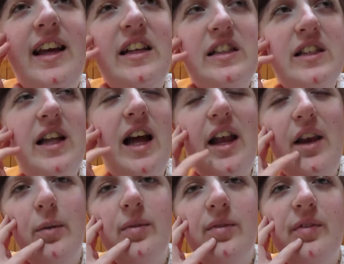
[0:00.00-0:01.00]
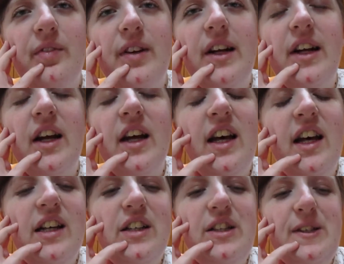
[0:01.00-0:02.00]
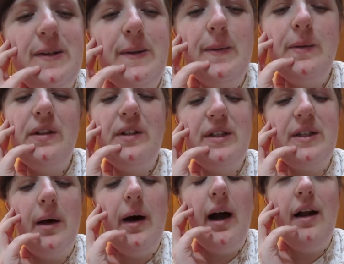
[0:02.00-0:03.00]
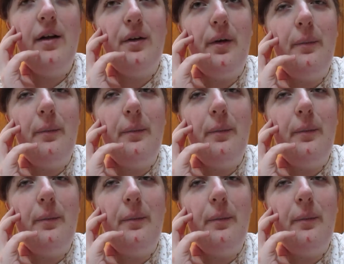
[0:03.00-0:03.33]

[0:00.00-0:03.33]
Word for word: gets to the end of them very soon. So I don't know.